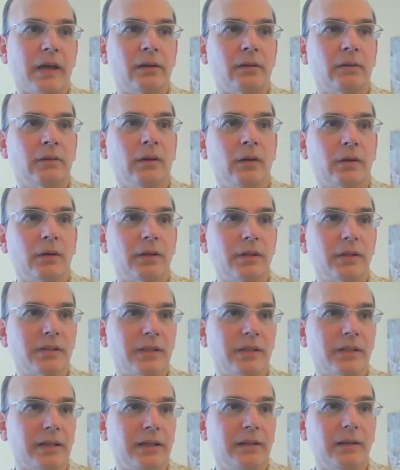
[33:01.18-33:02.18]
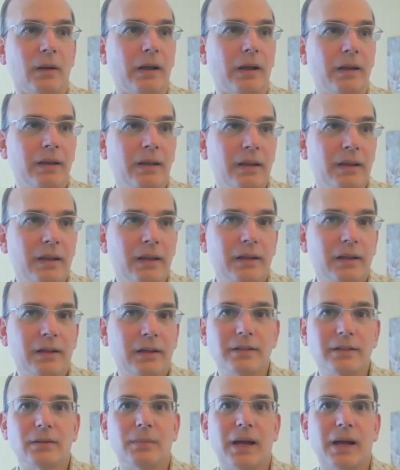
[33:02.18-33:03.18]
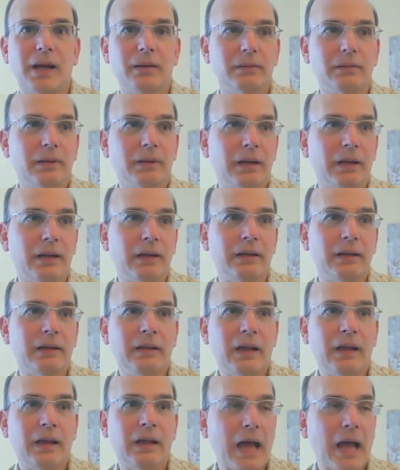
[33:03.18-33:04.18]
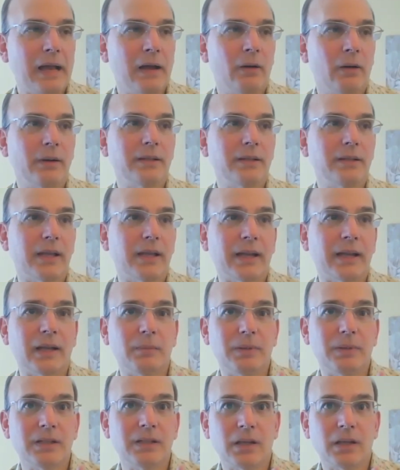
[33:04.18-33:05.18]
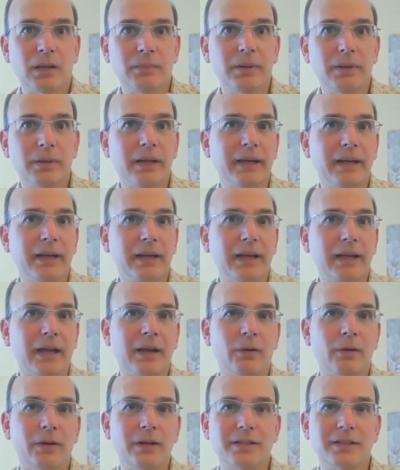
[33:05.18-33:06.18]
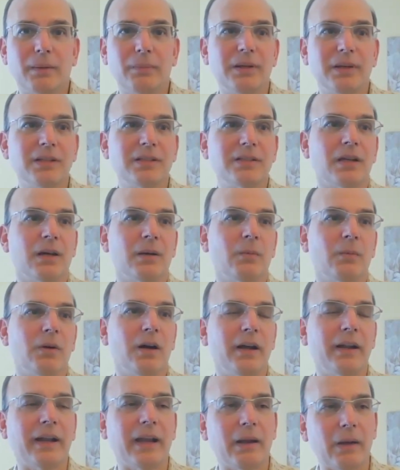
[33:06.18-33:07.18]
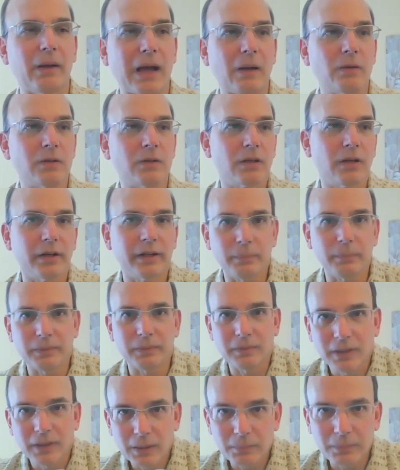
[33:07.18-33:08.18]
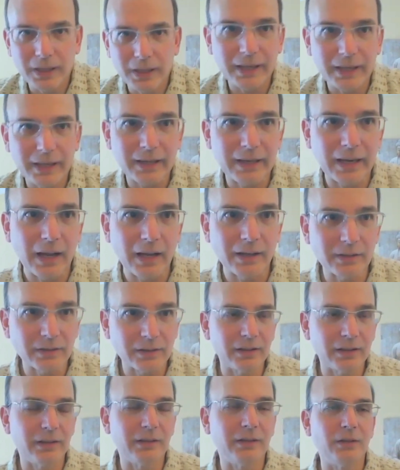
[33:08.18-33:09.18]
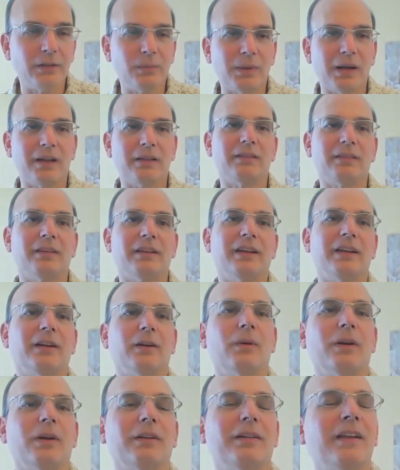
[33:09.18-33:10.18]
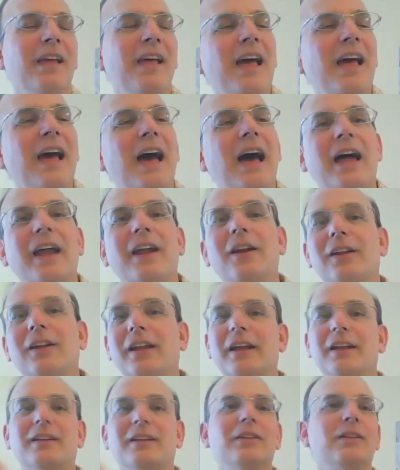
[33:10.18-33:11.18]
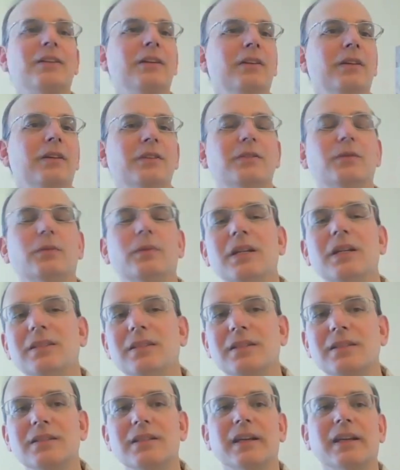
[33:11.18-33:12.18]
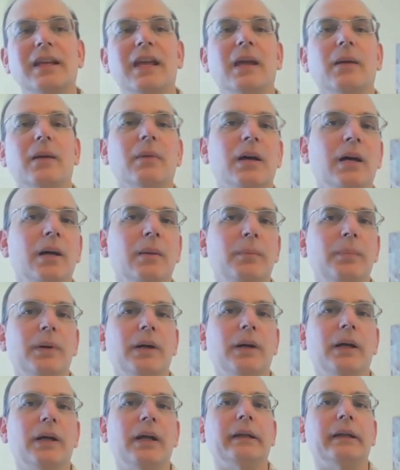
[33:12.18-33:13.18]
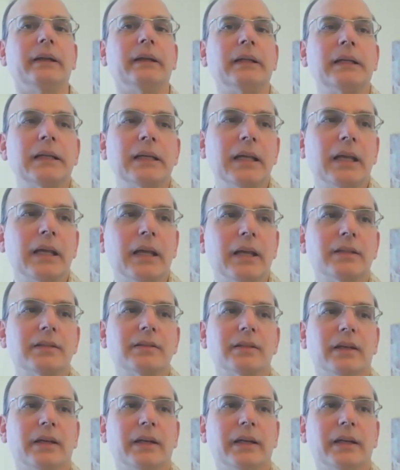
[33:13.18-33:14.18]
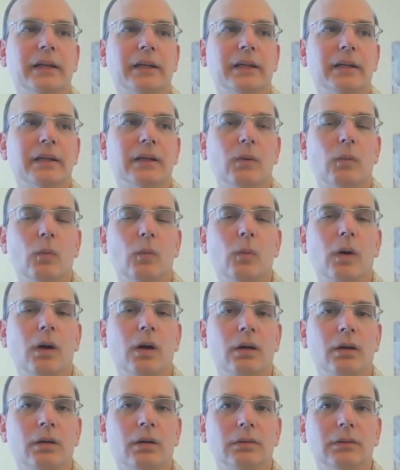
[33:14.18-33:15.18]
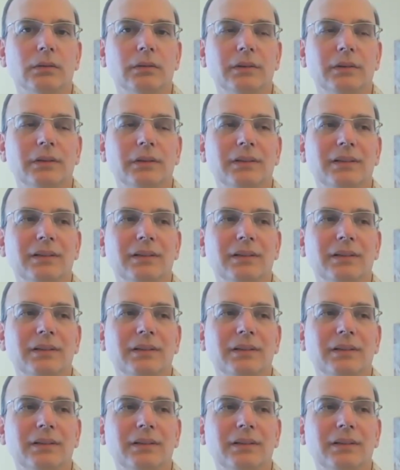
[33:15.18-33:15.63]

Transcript: I don't know, because I need, I, because of my, uh, I always said I'd be somebody. I always said I'd be someone. I, I was going to make it. I was going to do my thing or whatever. I don't know, like there's reasons that came up, but it's like, well,